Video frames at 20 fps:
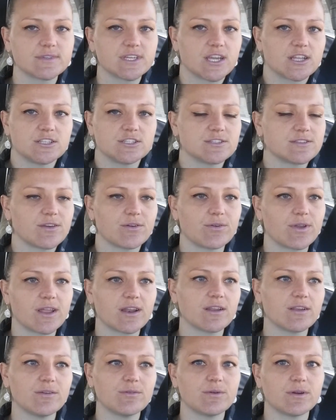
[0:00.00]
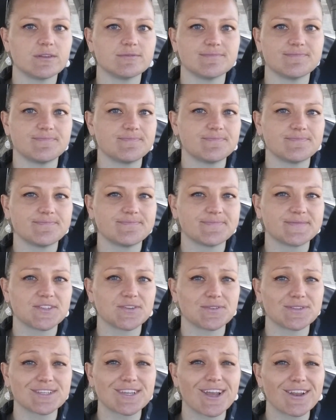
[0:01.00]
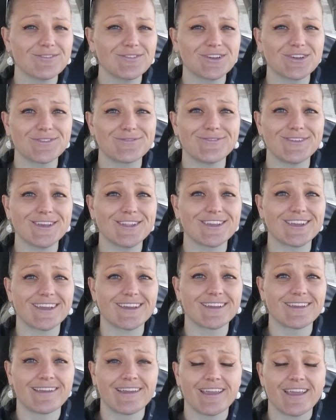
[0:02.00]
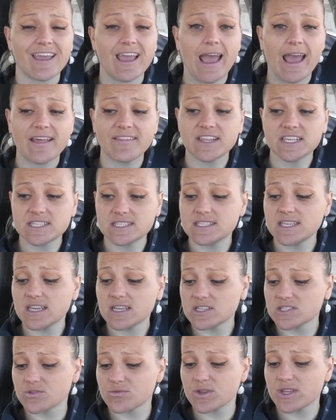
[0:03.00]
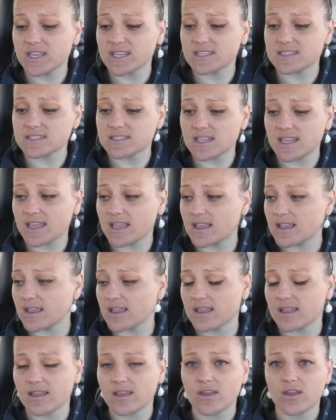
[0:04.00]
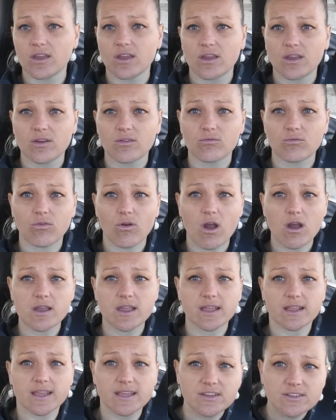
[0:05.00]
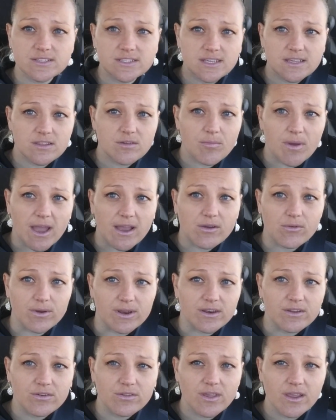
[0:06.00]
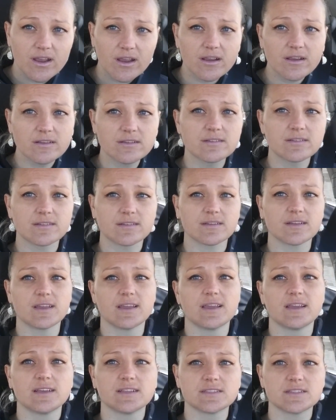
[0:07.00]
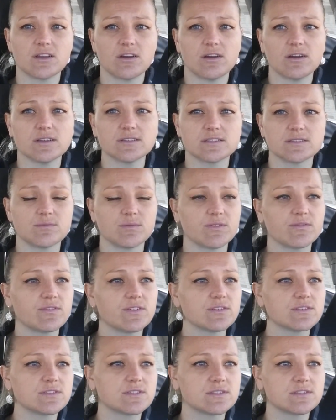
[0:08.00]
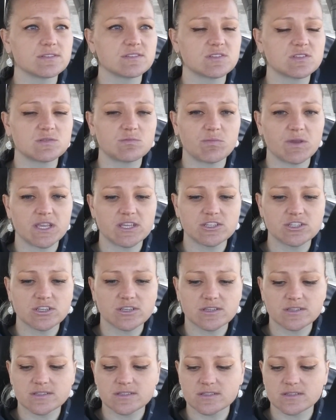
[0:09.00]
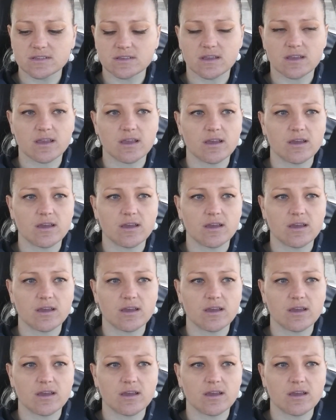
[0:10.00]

can just go get a new one. So it's kind of a good feeling. And this CX-3 is like rocking. Can you see the back window there? It's awesome. It feels spacious.